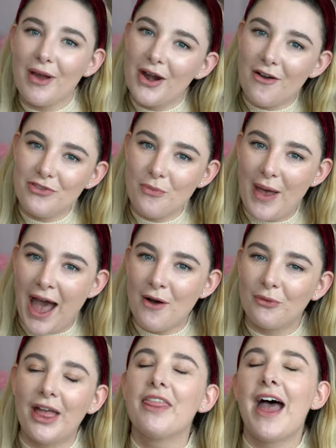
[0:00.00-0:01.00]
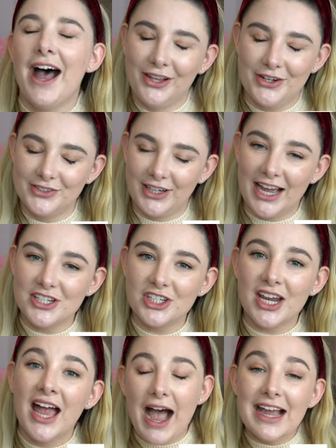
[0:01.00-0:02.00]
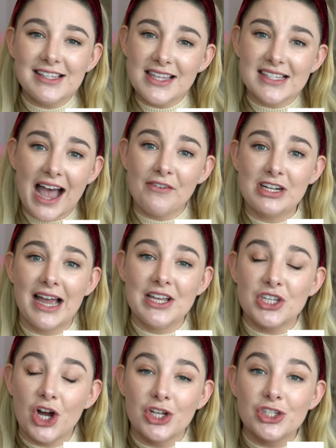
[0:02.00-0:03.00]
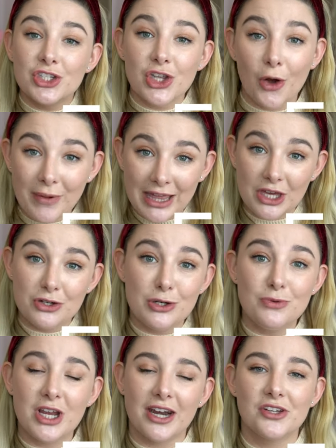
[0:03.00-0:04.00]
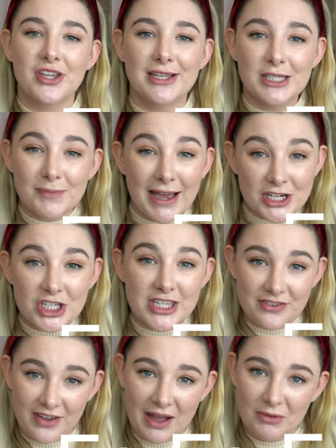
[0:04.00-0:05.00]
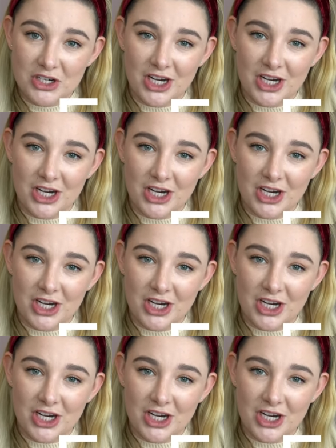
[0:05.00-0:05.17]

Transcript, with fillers: right off the bat with HelloFresh. I see this advertised on so many YouTube channels, especially the family